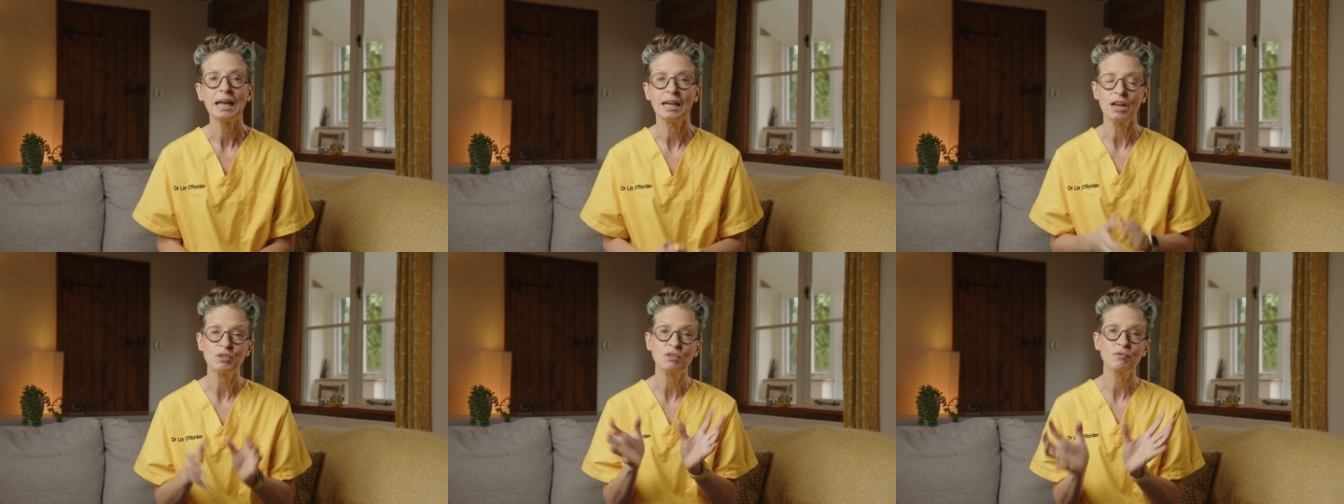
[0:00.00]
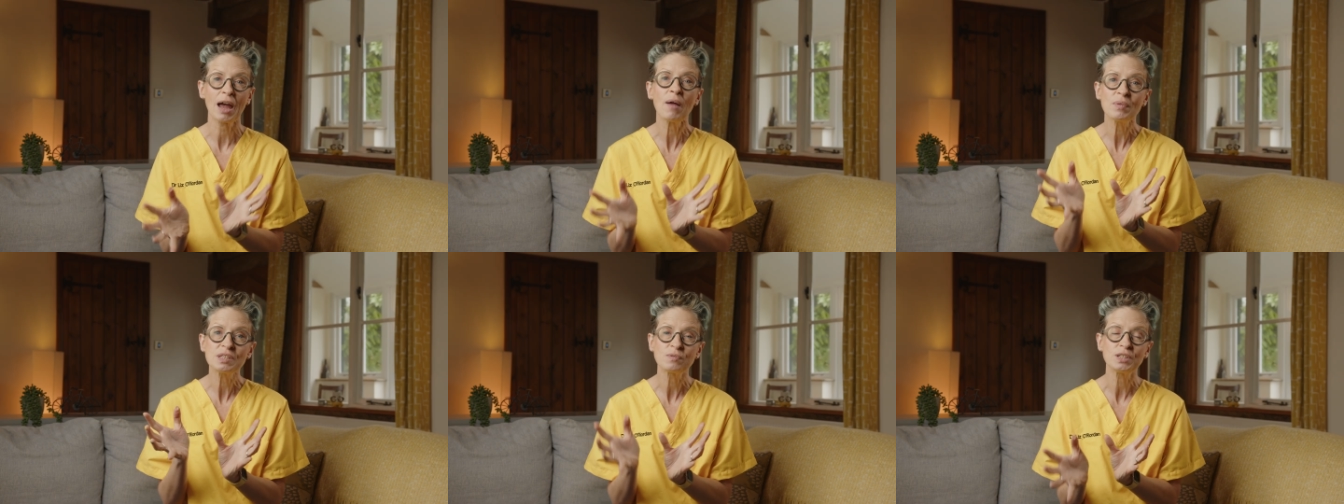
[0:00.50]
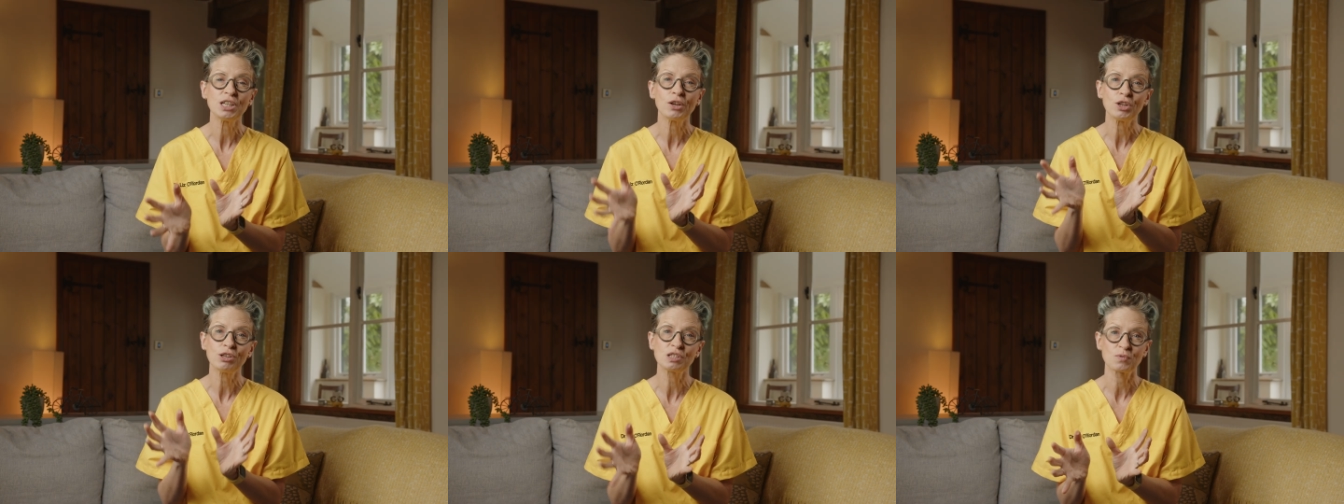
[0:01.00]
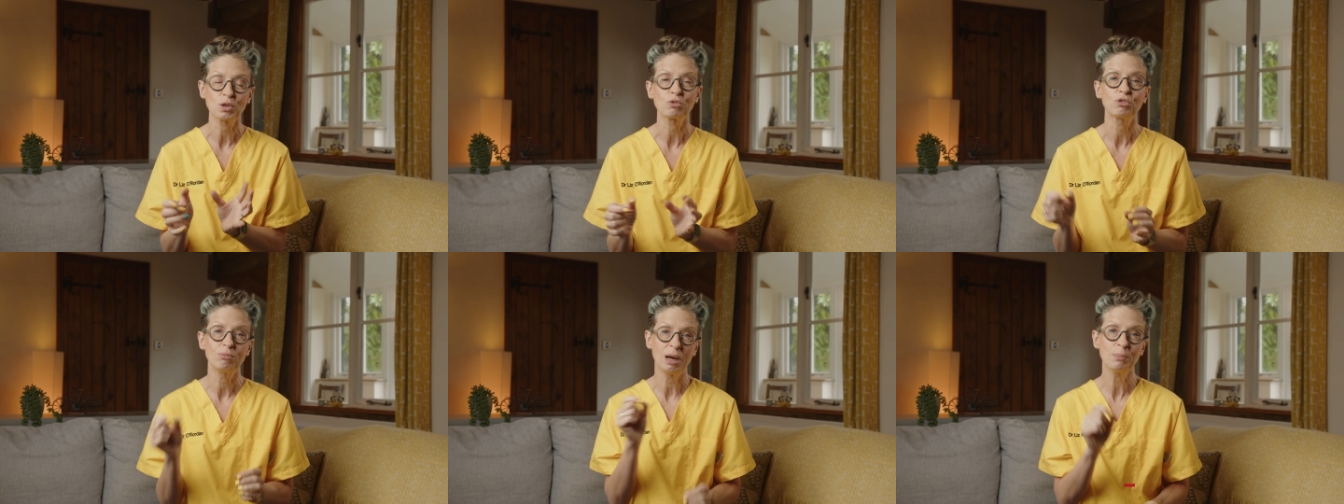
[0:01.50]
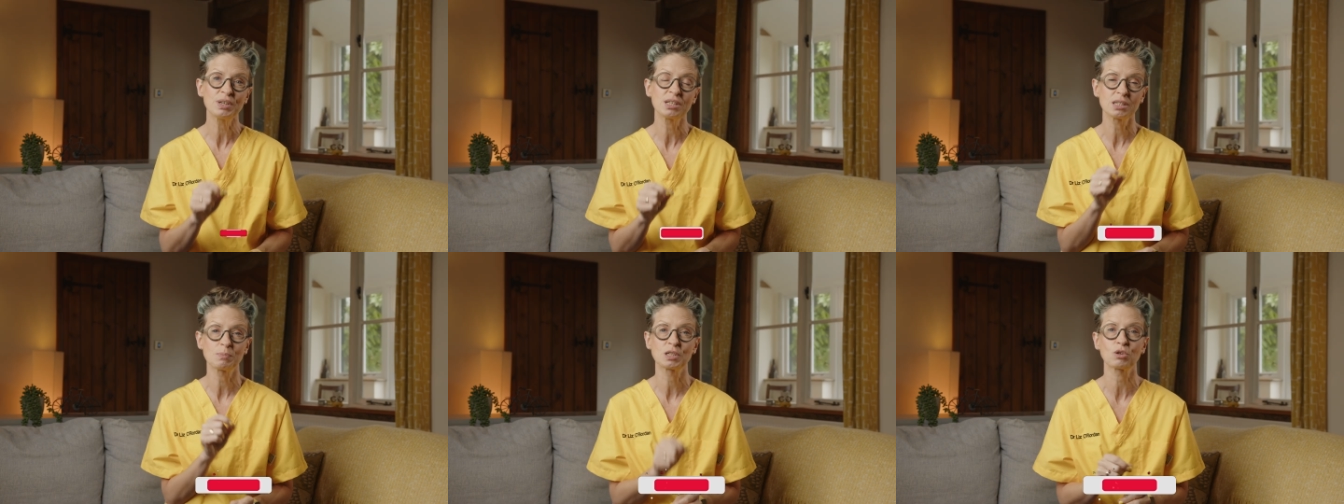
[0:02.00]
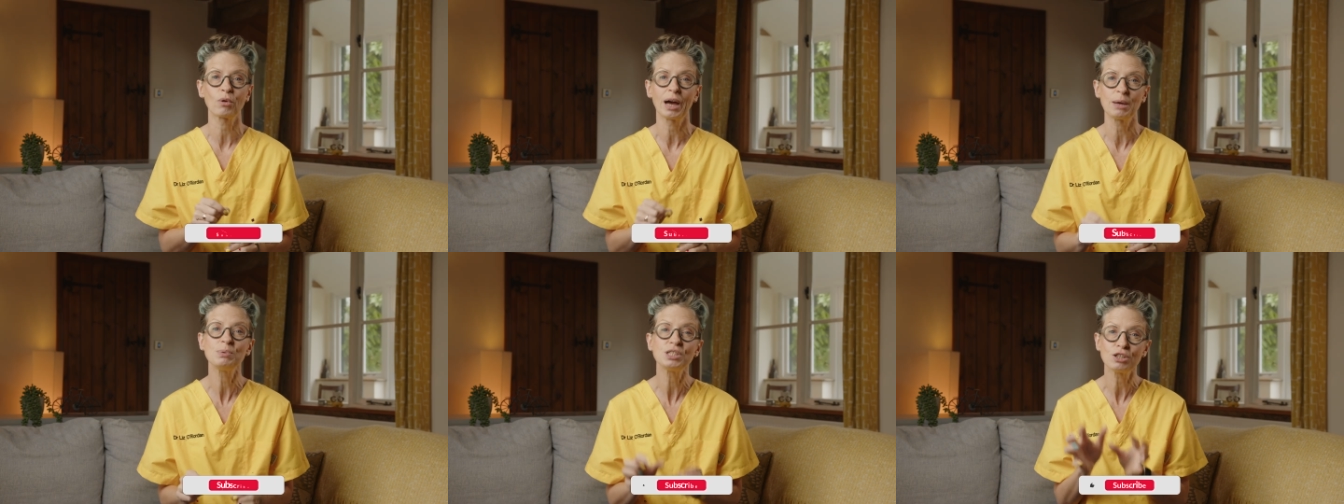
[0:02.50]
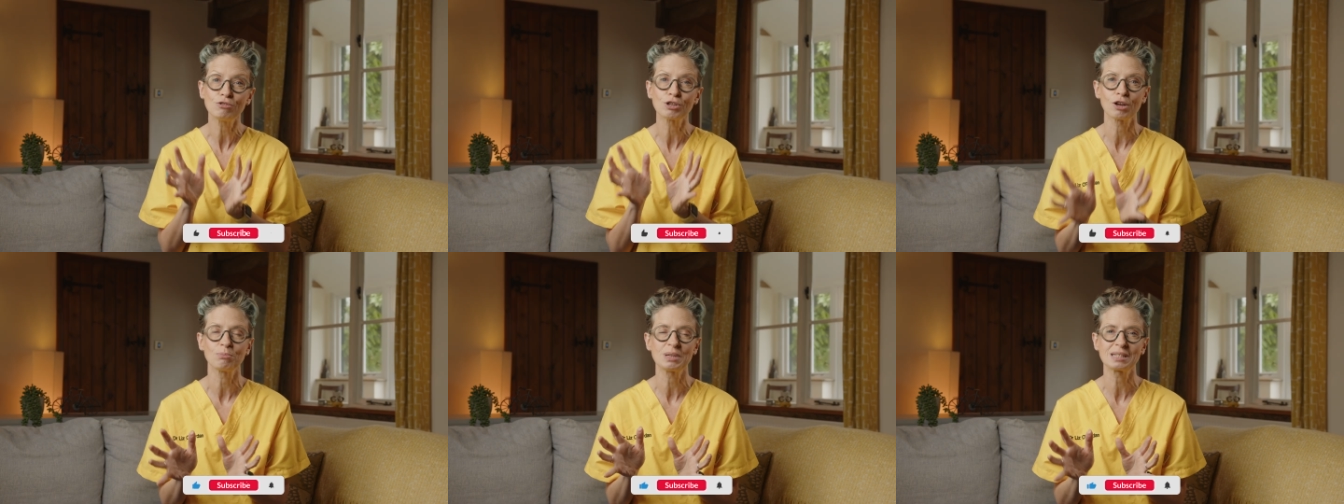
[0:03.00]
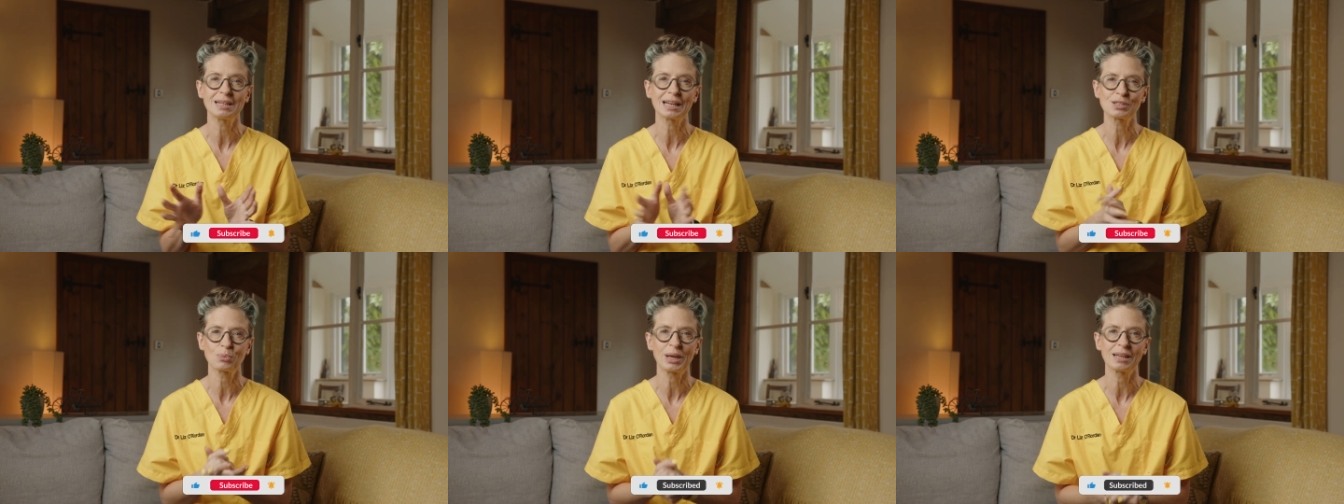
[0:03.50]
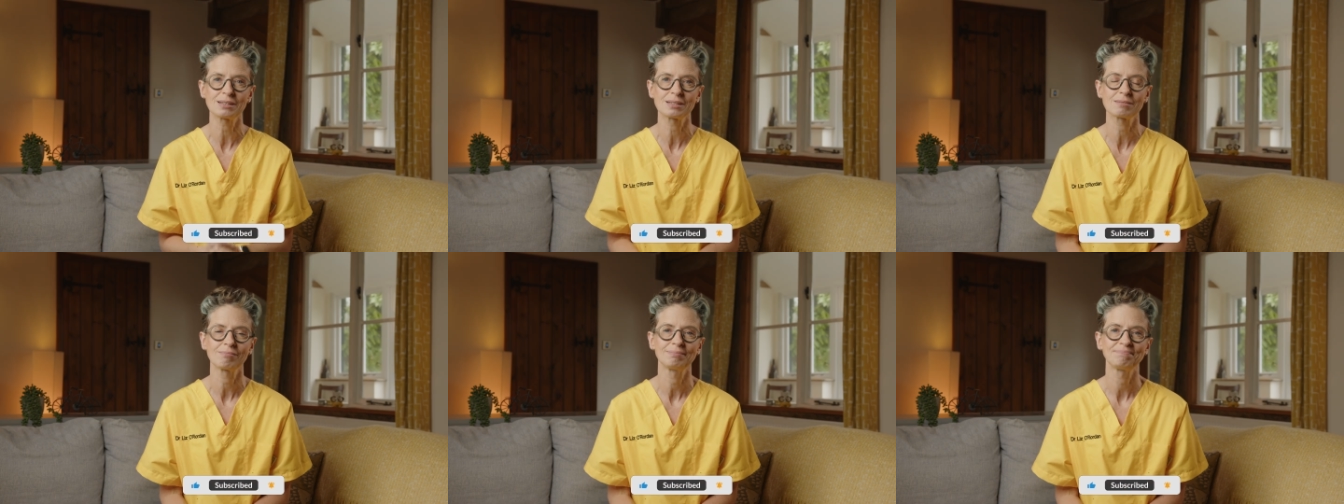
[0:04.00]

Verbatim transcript: Now, if you found this video useful, remember to subscribe so you don't miss next week's.